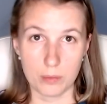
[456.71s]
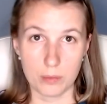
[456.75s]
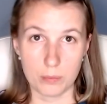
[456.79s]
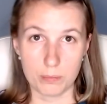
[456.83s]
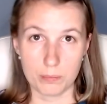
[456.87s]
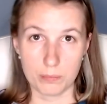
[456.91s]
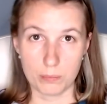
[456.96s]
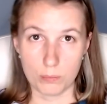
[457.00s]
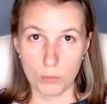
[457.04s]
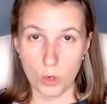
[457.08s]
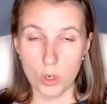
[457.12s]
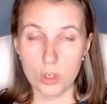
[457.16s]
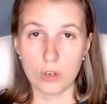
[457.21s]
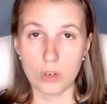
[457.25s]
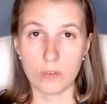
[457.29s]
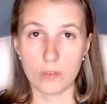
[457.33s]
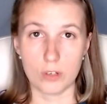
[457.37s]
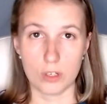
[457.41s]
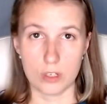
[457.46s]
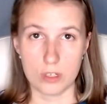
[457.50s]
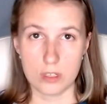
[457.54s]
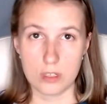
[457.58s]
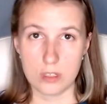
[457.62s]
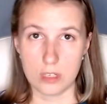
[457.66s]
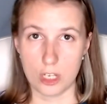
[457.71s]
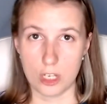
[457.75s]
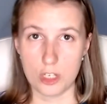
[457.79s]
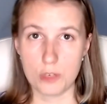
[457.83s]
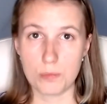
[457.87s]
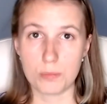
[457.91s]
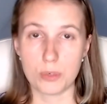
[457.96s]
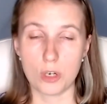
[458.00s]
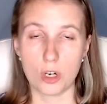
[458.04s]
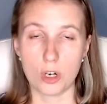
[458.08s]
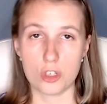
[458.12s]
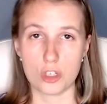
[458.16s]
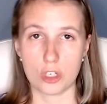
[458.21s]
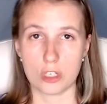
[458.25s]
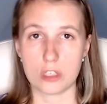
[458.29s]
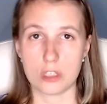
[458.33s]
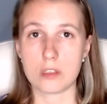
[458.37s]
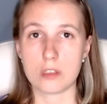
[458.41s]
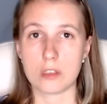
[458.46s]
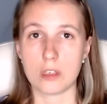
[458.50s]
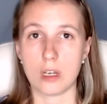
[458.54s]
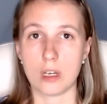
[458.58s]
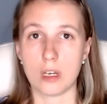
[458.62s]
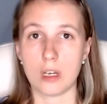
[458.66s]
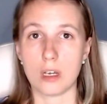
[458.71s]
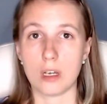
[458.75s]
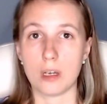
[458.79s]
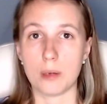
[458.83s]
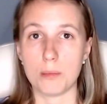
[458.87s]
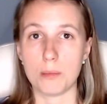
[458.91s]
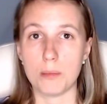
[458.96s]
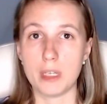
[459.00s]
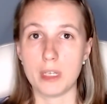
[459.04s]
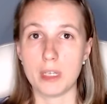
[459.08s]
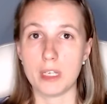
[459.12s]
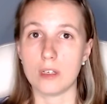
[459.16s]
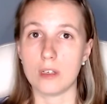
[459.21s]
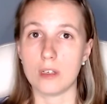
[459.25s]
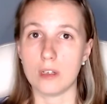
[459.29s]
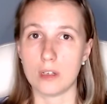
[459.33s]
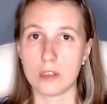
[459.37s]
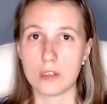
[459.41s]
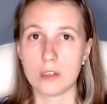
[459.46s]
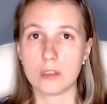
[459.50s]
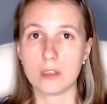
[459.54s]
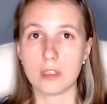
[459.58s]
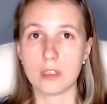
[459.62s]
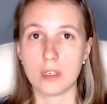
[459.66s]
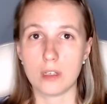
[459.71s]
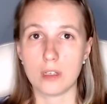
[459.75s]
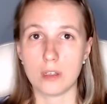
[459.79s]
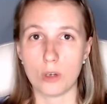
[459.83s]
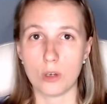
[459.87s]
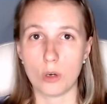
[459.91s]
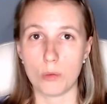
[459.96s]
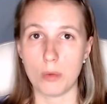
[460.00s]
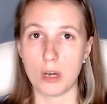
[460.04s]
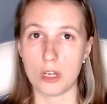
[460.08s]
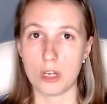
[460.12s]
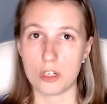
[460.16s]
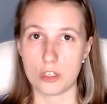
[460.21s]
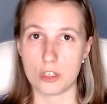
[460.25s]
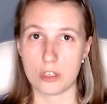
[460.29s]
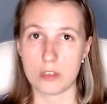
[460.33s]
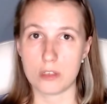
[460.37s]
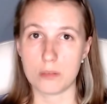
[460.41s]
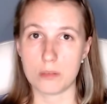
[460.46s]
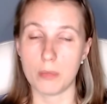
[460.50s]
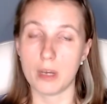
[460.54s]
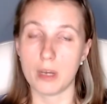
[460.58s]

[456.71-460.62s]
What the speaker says: Moreover, such projects mean not only low budgets,